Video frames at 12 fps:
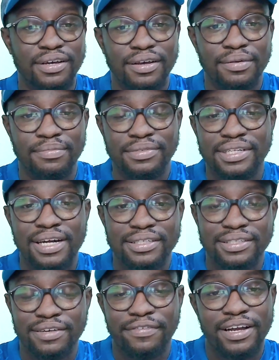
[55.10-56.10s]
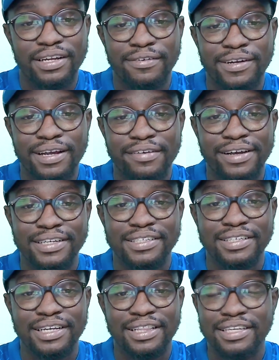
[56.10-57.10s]
start in the right direction.
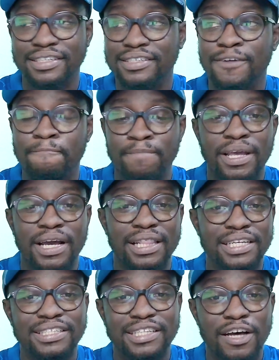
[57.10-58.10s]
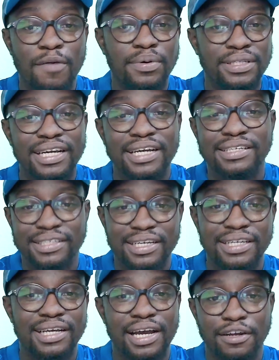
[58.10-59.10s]
At least now Potter is
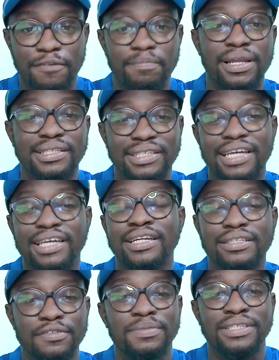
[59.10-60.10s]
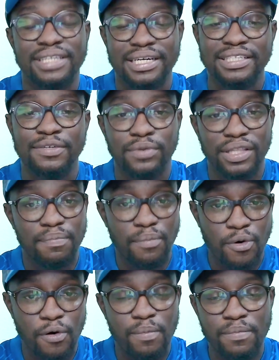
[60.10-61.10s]
seeing the kind of players that he needs to be starting with
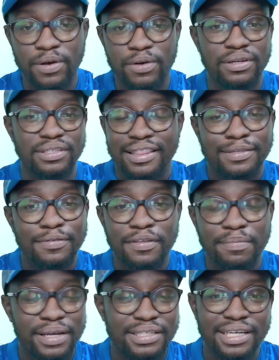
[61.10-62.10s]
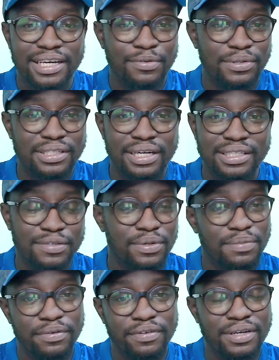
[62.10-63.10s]
more, because some of the players that he was starting
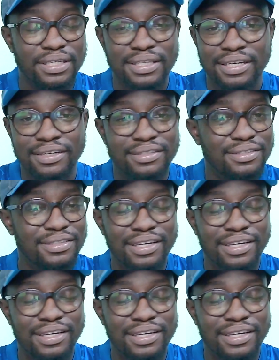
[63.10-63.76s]
with previously, they